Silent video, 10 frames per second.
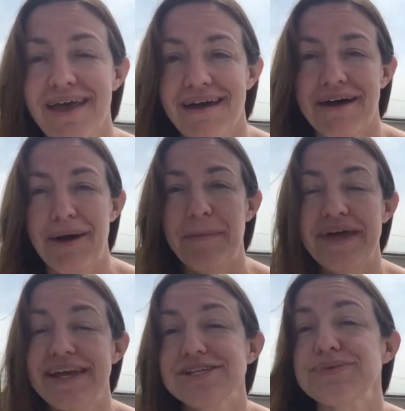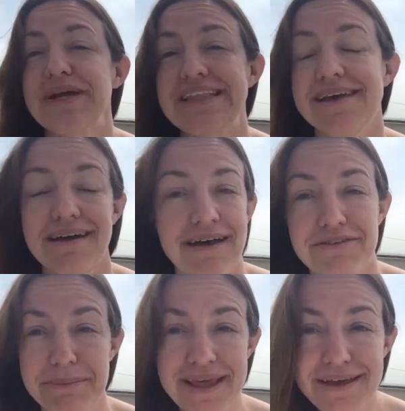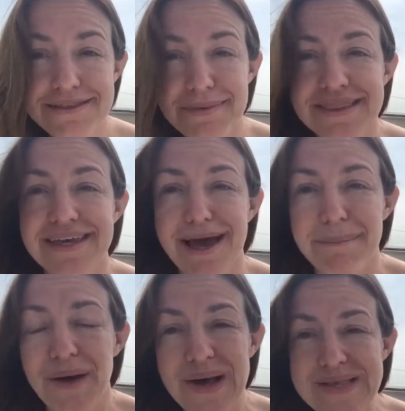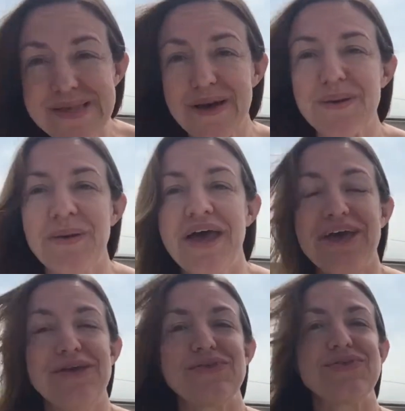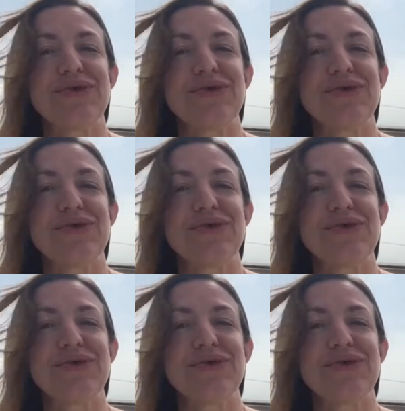But I just want to tell everybody else about the app also.